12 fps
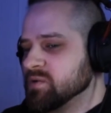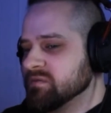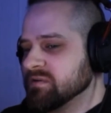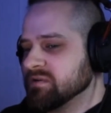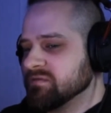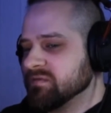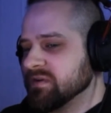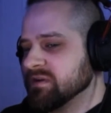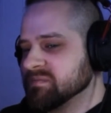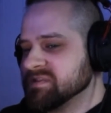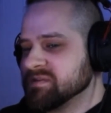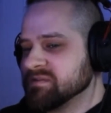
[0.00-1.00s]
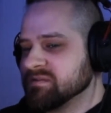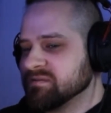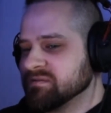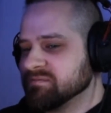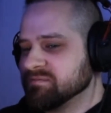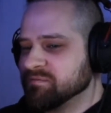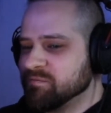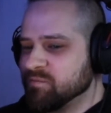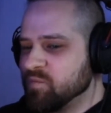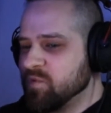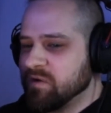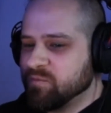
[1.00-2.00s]
developed
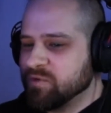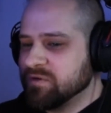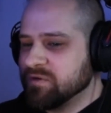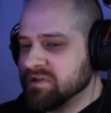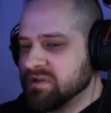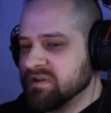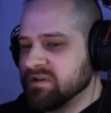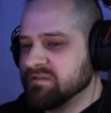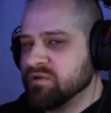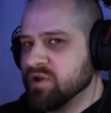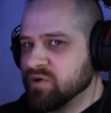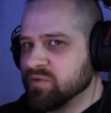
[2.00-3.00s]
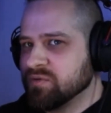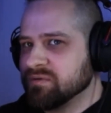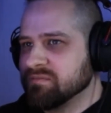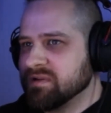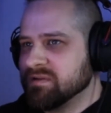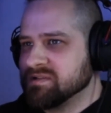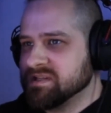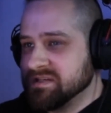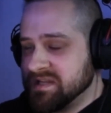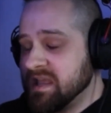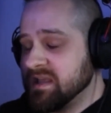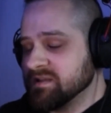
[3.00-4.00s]
what would be known
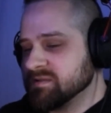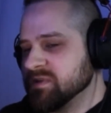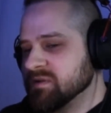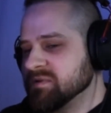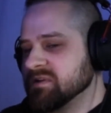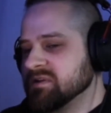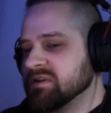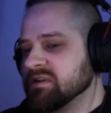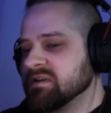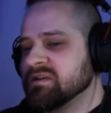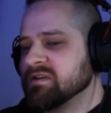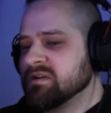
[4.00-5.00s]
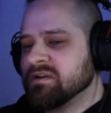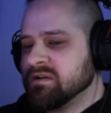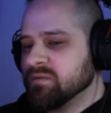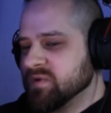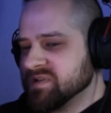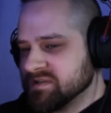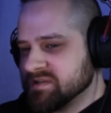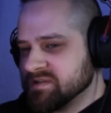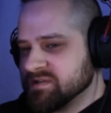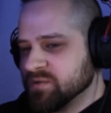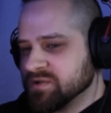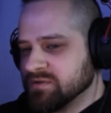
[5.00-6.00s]
today as BPD wasn't a
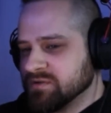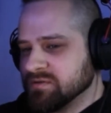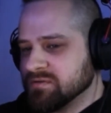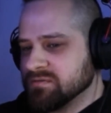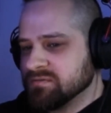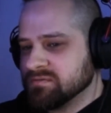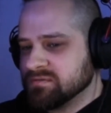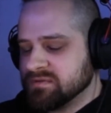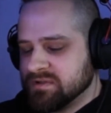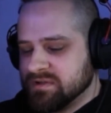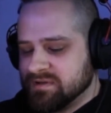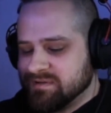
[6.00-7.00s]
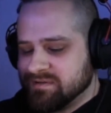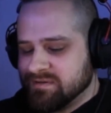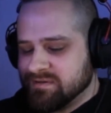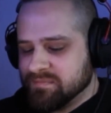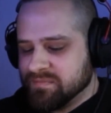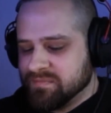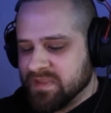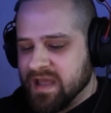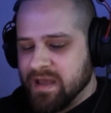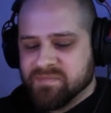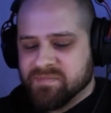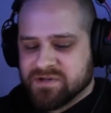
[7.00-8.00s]
social uh,
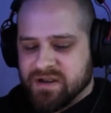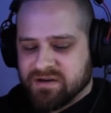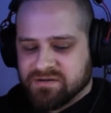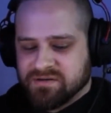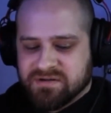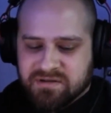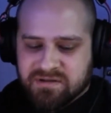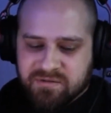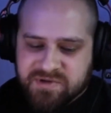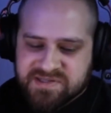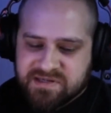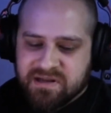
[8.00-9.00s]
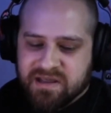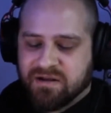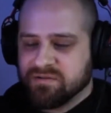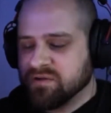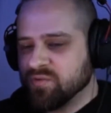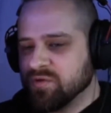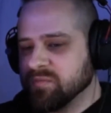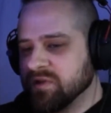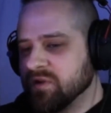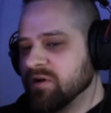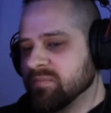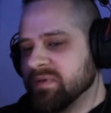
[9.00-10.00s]
abstractor. It wasn't out of the norm at
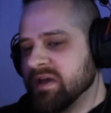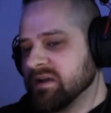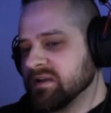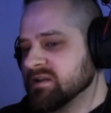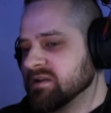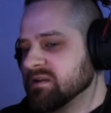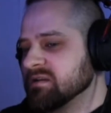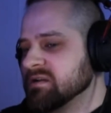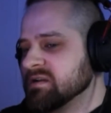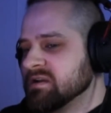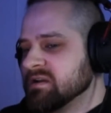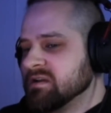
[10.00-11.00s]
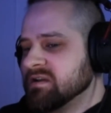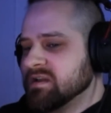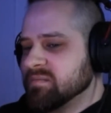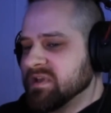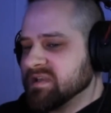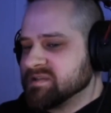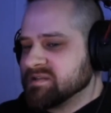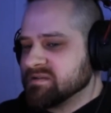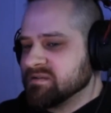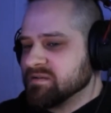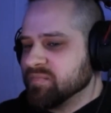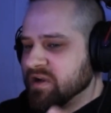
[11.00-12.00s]
all back then. It makes the
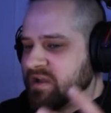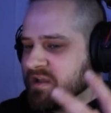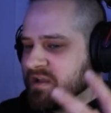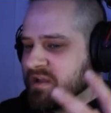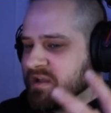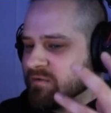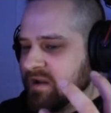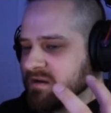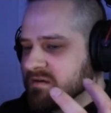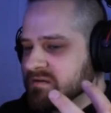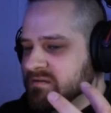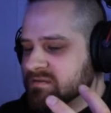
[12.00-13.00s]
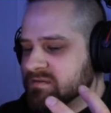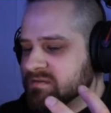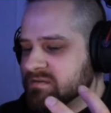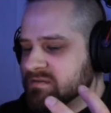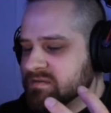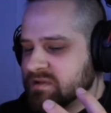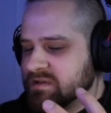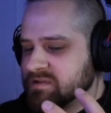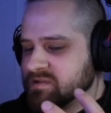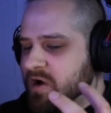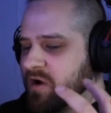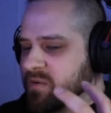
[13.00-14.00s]
brain wired so that it's
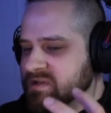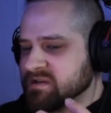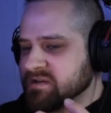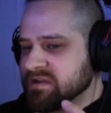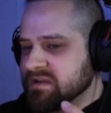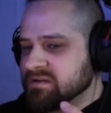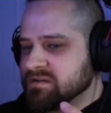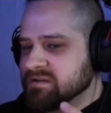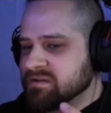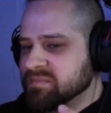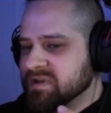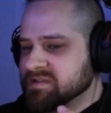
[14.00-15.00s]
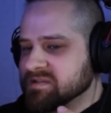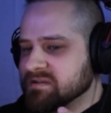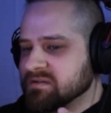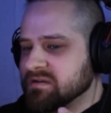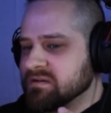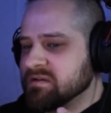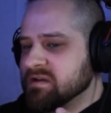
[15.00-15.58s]
always on edge, basically, and